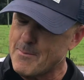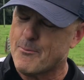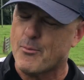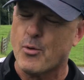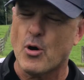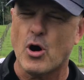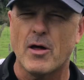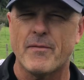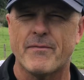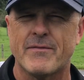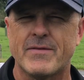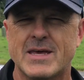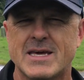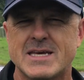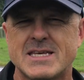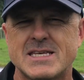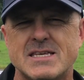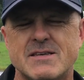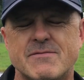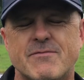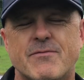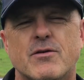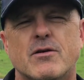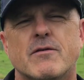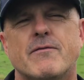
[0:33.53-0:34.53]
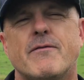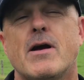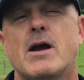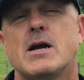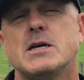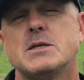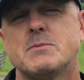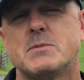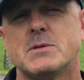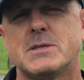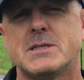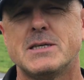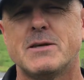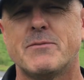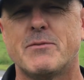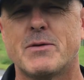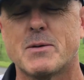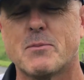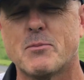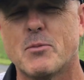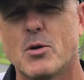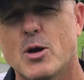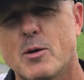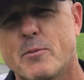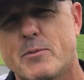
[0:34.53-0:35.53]
bought this for a very
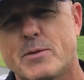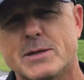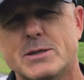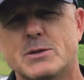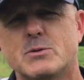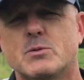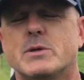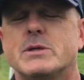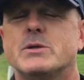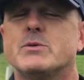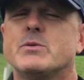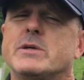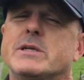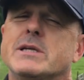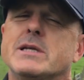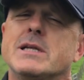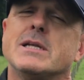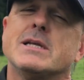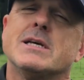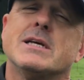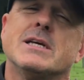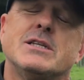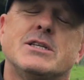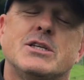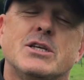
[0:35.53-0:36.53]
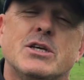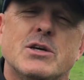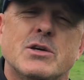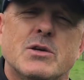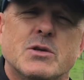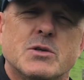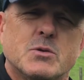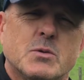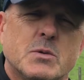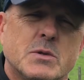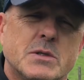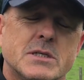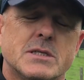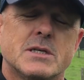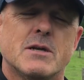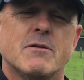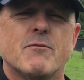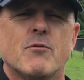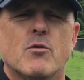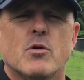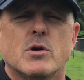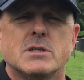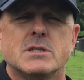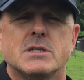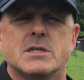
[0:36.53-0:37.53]
specific purpose, which we didn't get to use, which is
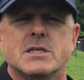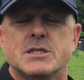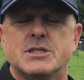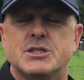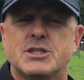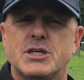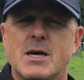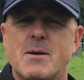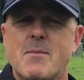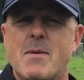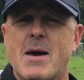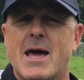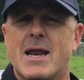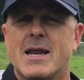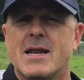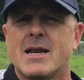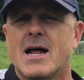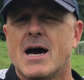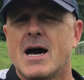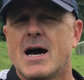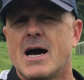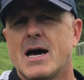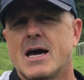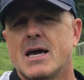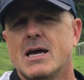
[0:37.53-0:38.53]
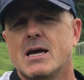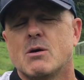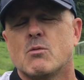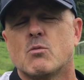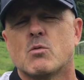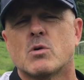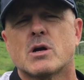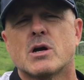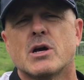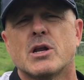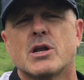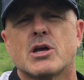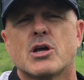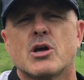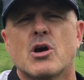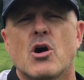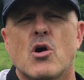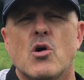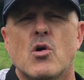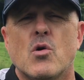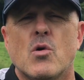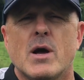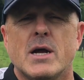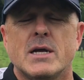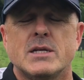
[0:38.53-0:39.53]
unfortunate. G-mann and I were going to
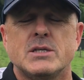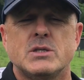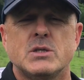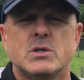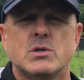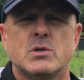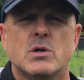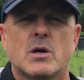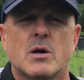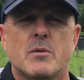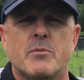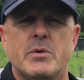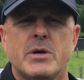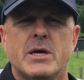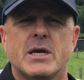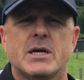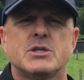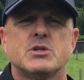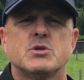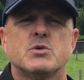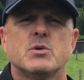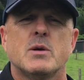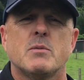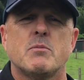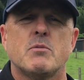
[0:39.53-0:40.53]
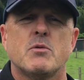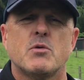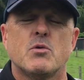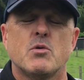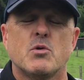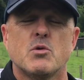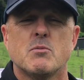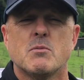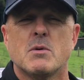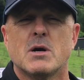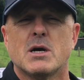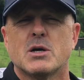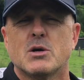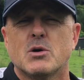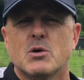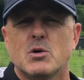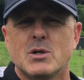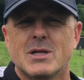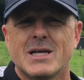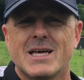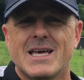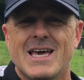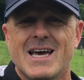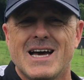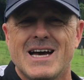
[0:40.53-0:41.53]
go and do a big trip through
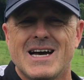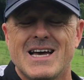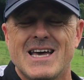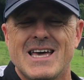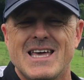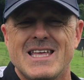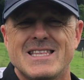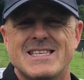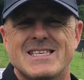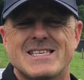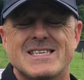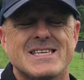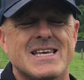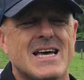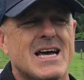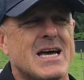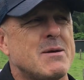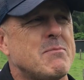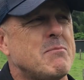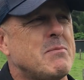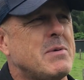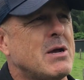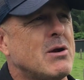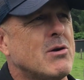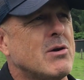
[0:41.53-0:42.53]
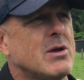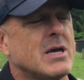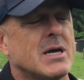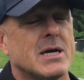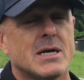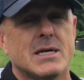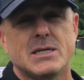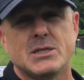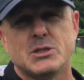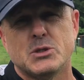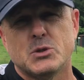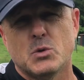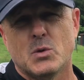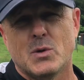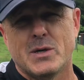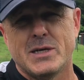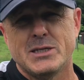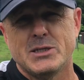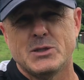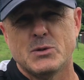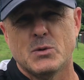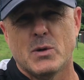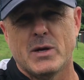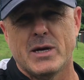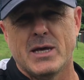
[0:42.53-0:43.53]
Mongolia and Siberia in
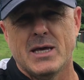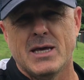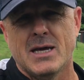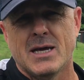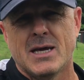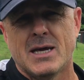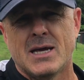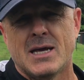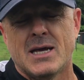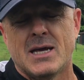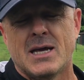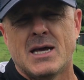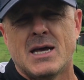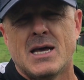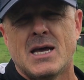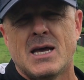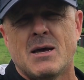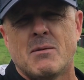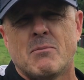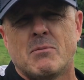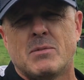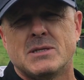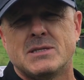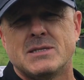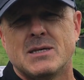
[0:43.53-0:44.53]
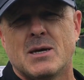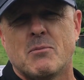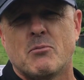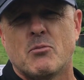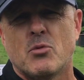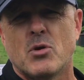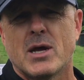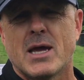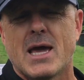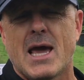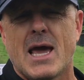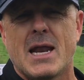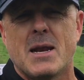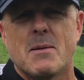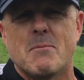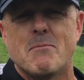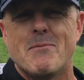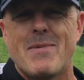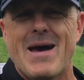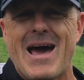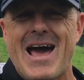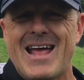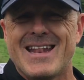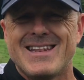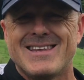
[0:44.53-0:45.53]
2020, but some prick ate a
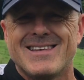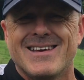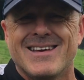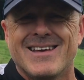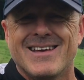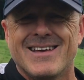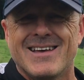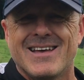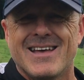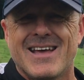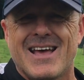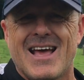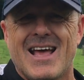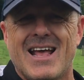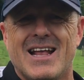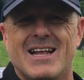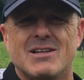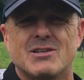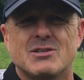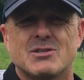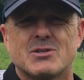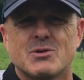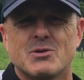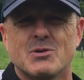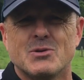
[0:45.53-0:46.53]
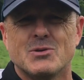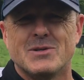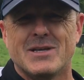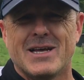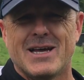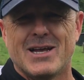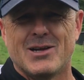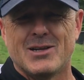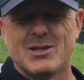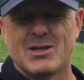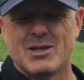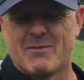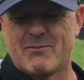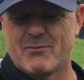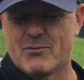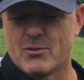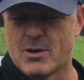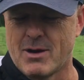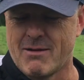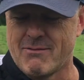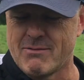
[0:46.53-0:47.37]
bat and screwed that all up for